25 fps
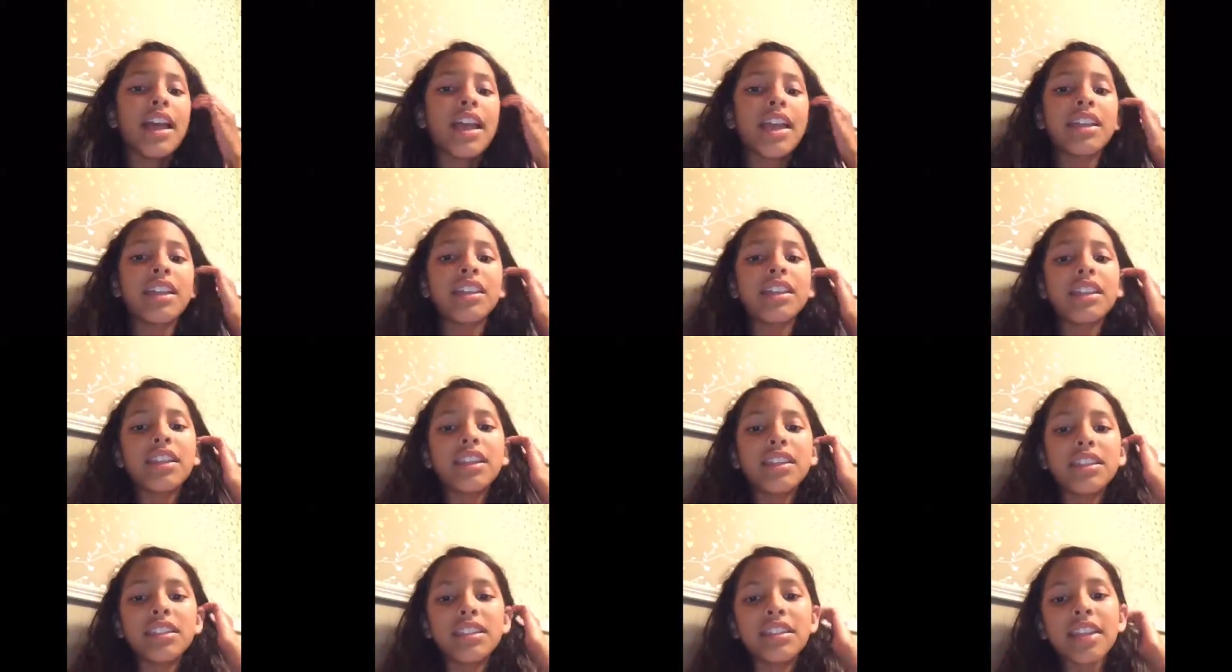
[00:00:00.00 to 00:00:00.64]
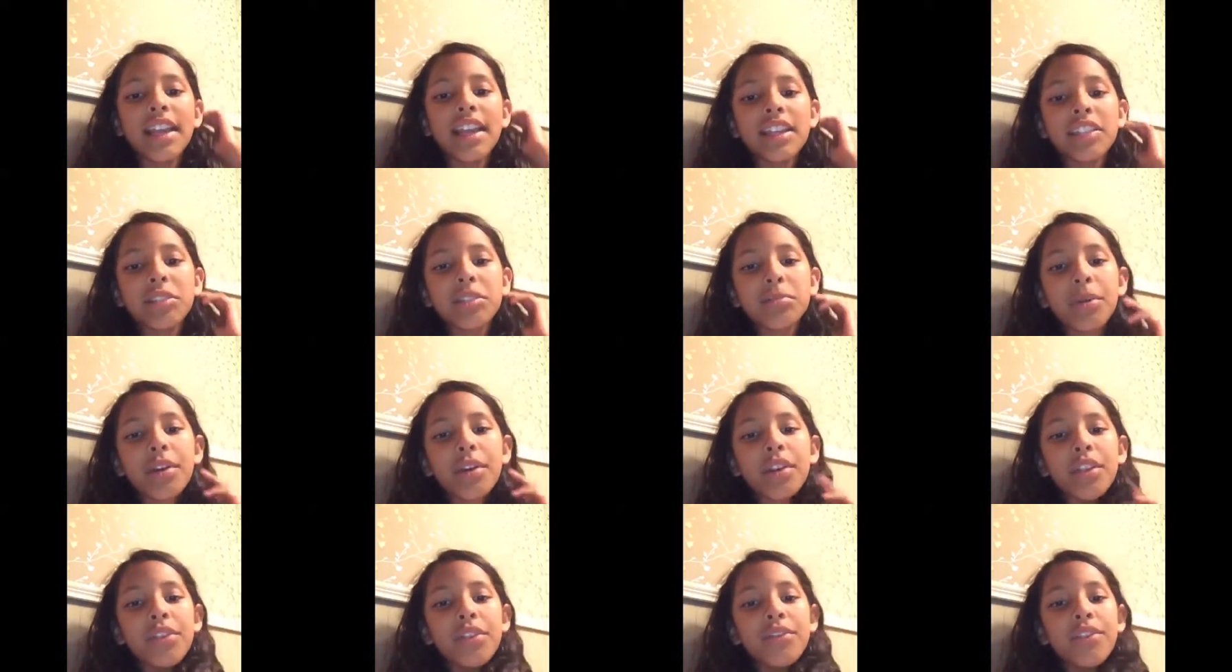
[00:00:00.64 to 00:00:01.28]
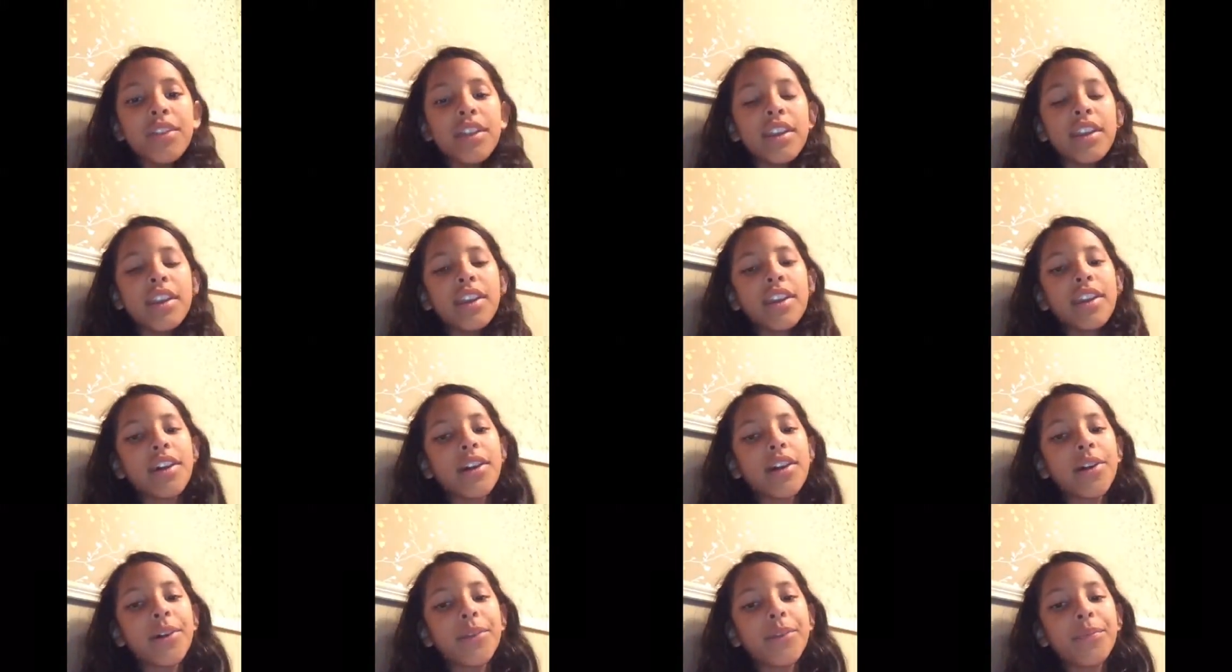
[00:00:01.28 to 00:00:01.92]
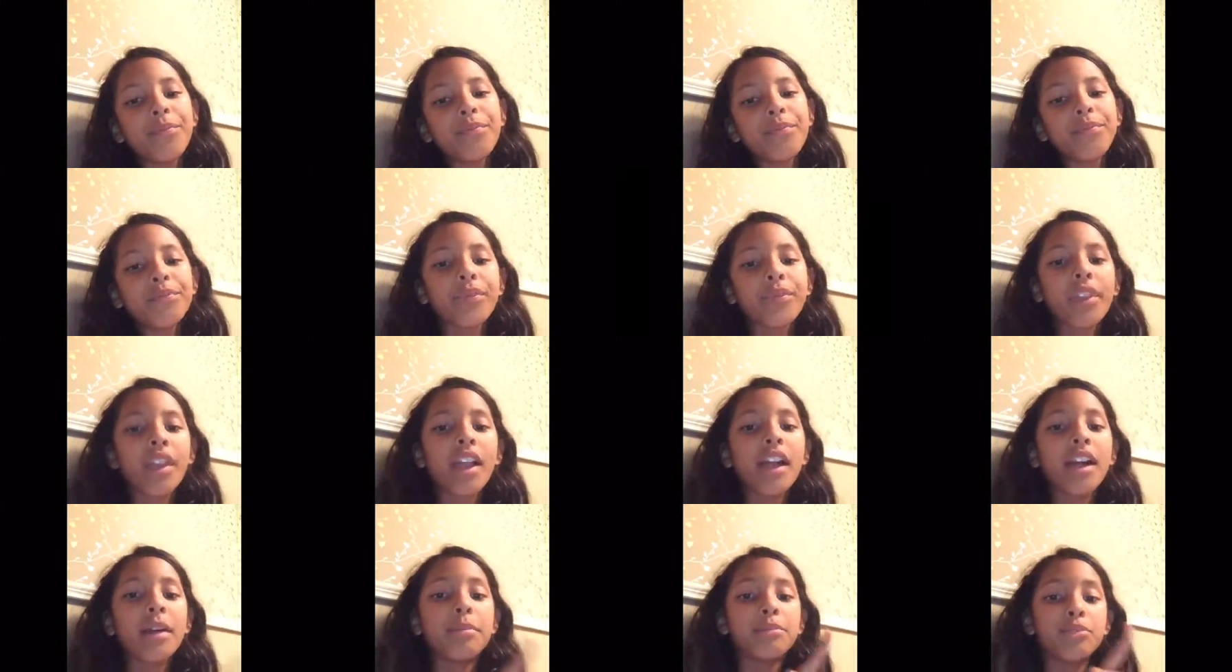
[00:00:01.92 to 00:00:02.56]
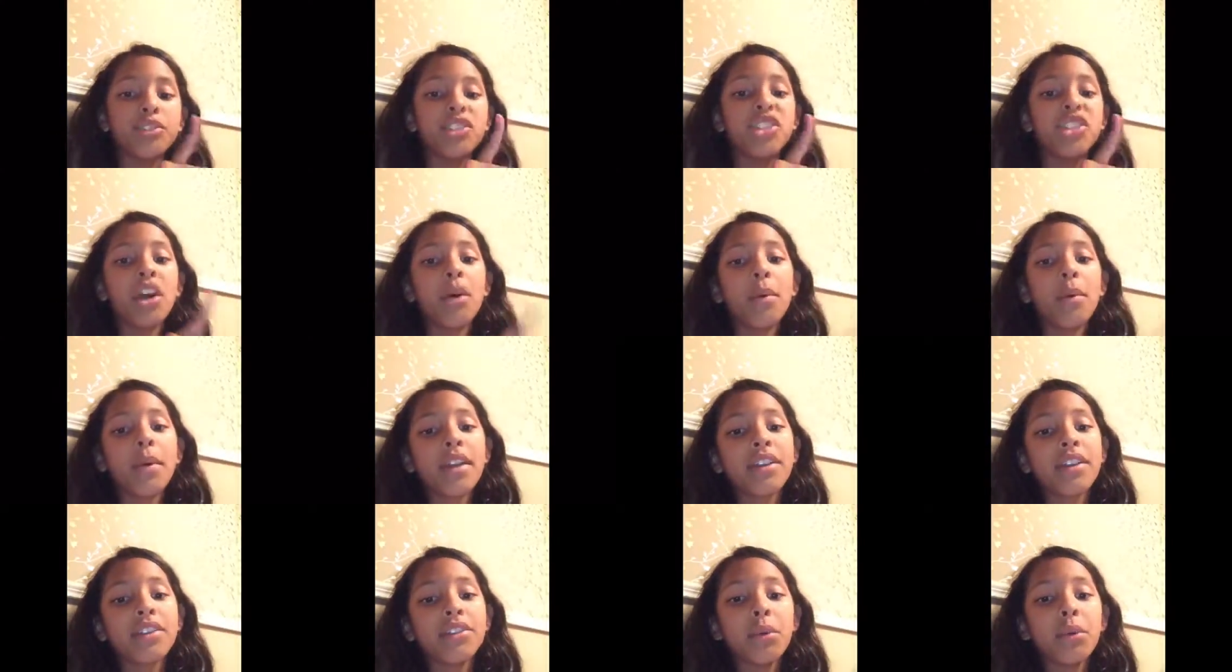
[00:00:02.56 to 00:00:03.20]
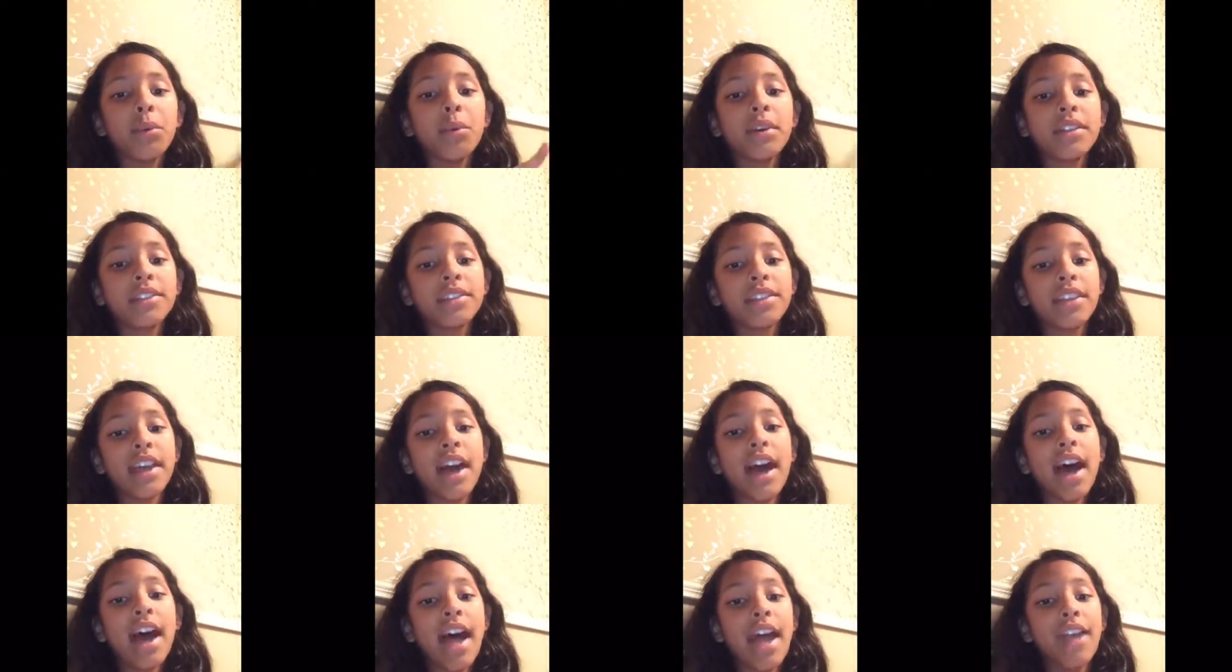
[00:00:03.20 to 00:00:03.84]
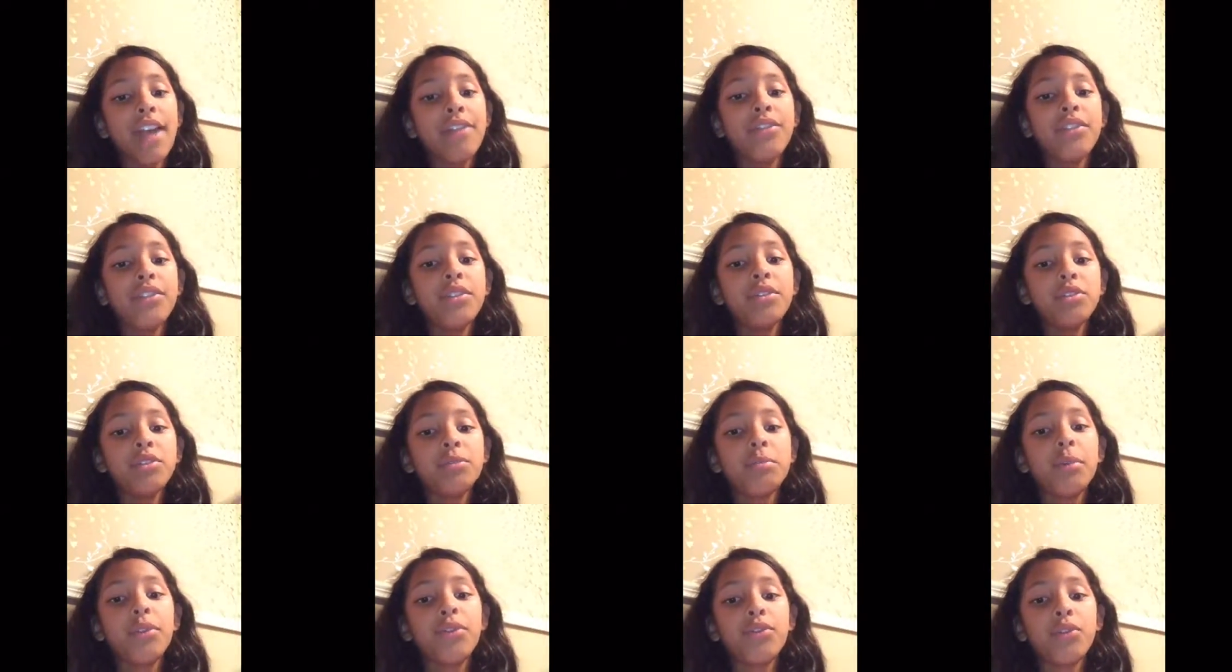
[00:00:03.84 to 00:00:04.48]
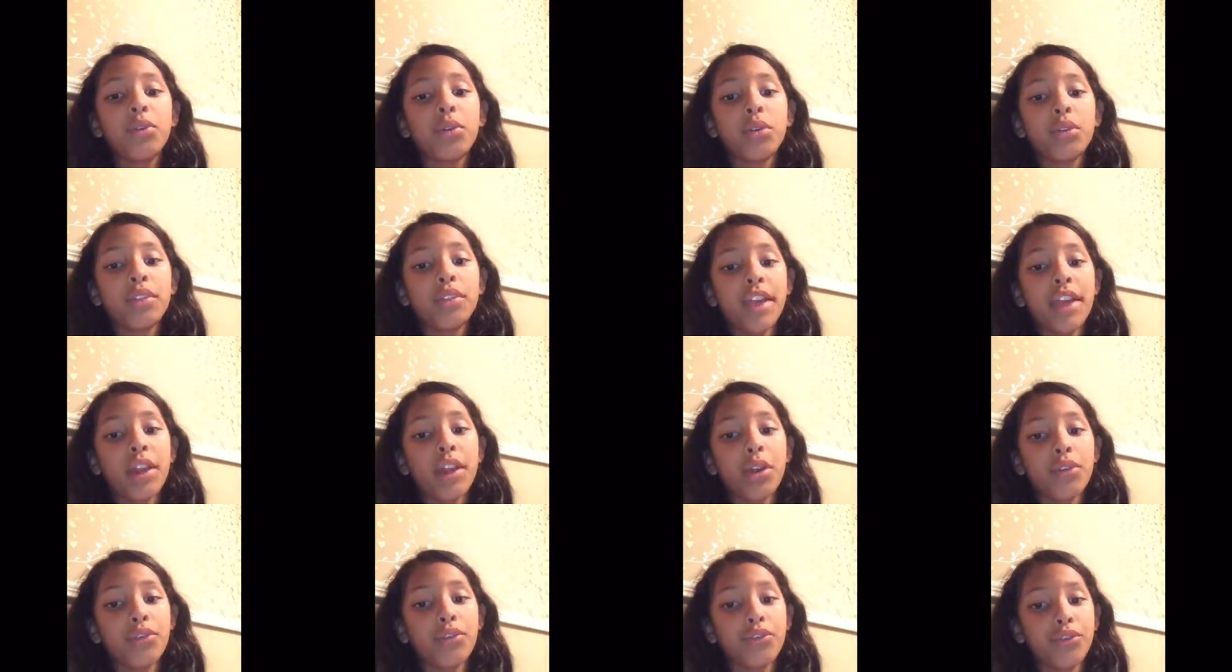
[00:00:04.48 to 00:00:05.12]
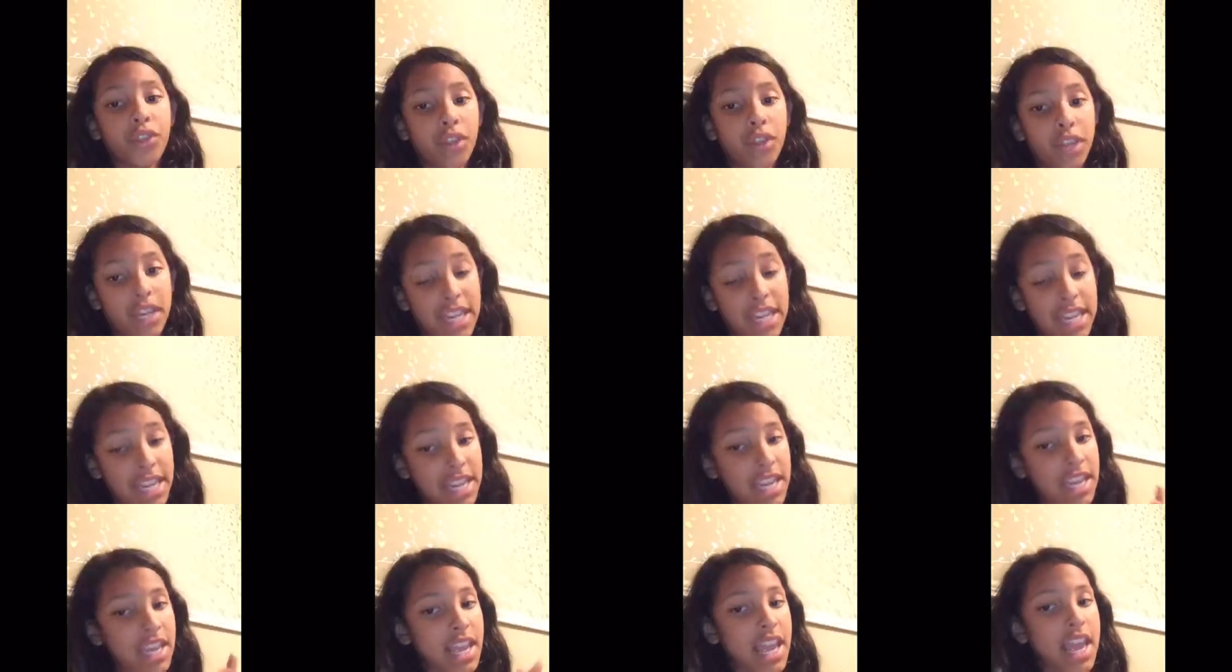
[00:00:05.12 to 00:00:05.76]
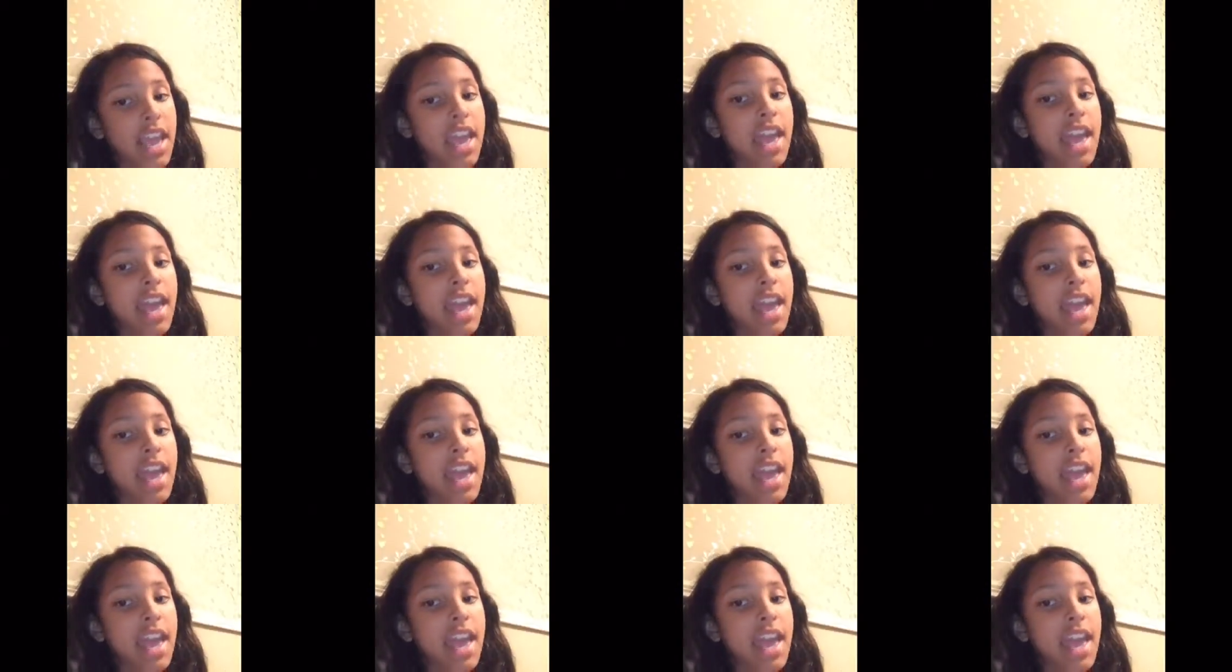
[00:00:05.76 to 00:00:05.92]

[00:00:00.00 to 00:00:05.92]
In this next part of the video, showing the ones that I've used before that are free.